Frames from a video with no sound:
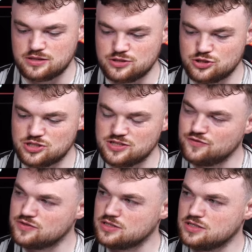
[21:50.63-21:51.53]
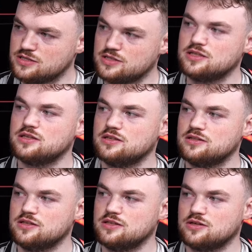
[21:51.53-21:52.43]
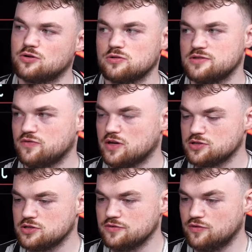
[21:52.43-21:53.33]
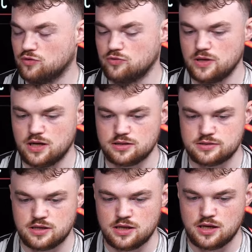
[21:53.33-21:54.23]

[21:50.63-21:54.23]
shift in the course of action for React,